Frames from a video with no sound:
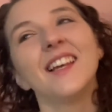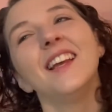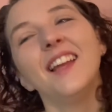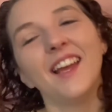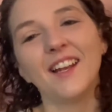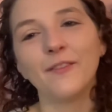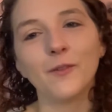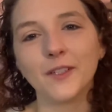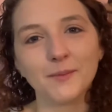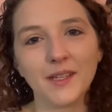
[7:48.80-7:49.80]
And of
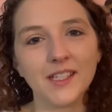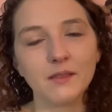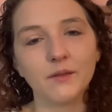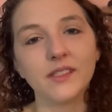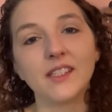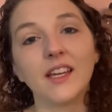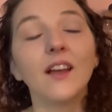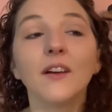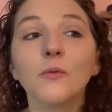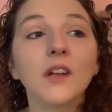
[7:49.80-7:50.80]
course my husband was like,
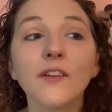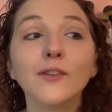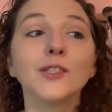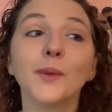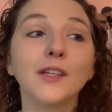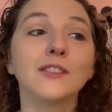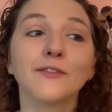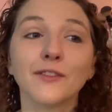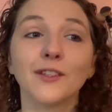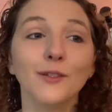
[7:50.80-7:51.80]
whatever's best for
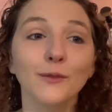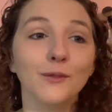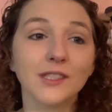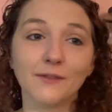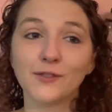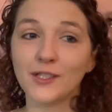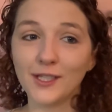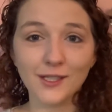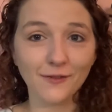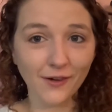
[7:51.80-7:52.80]
the goose. If she
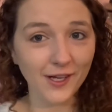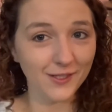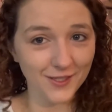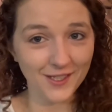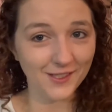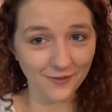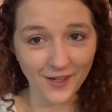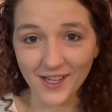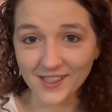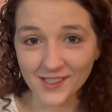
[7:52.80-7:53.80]
needs a friend, she needs a
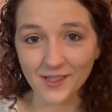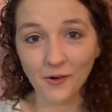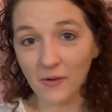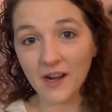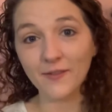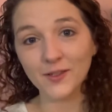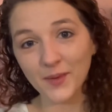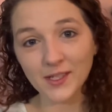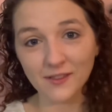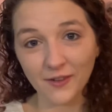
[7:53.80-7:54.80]
friend. So whatever's
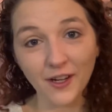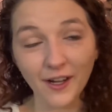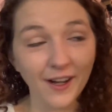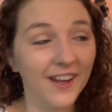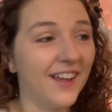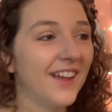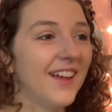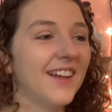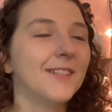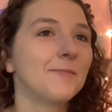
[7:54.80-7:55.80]
best for her.
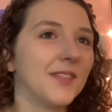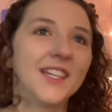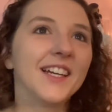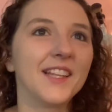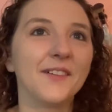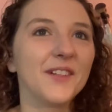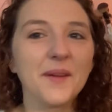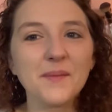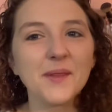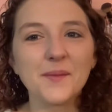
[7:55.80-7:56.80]
I love
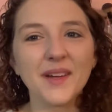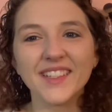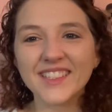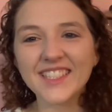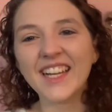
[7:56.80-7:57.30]
him so much.